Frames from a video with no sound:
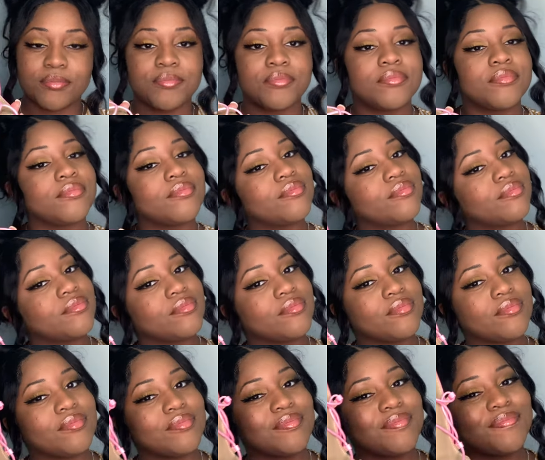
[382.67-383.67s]

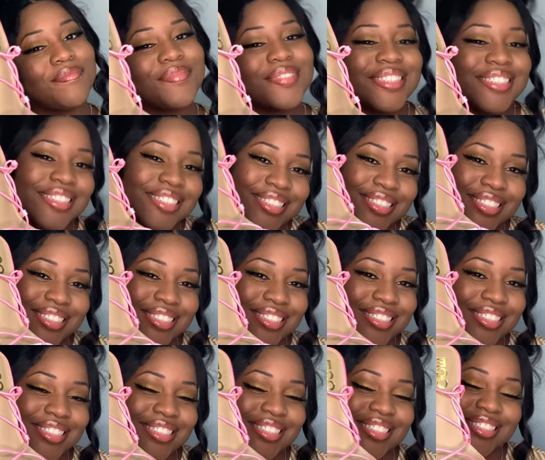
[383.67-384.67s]

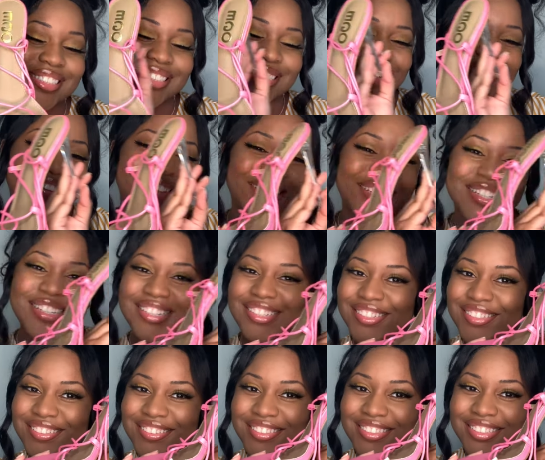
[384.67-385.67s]

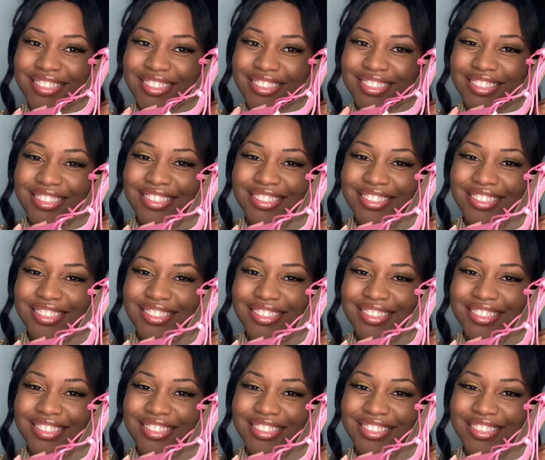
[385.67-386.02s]
Nobody speaks.